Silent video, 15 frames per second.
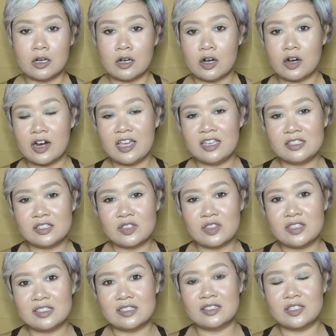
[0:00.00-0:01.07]
alright, so
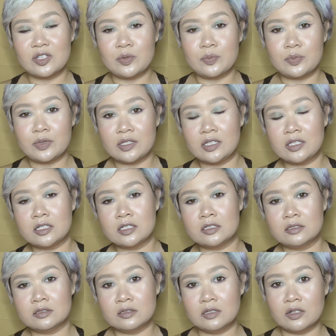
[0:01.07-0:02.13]
this is the completed
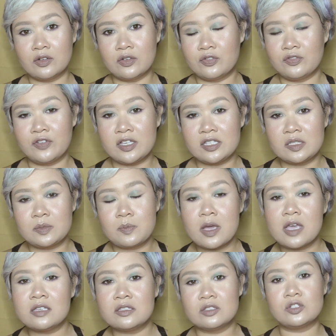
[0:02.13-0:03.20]
face
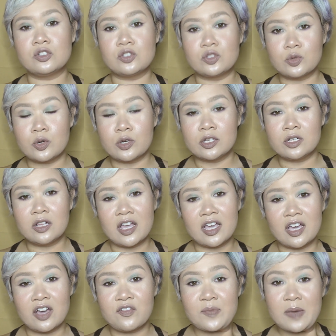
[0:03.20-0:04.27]
base tutorial. I
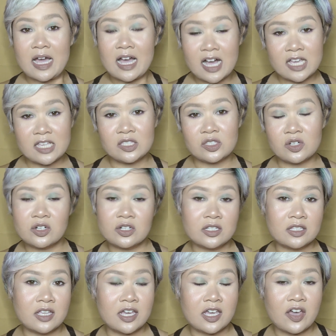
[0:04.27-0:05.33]
have my eyes
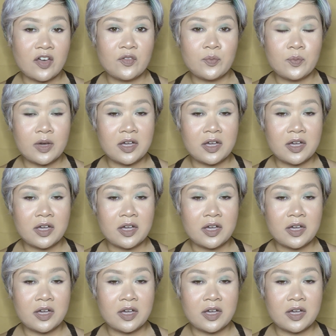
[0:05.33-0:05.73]
on, I have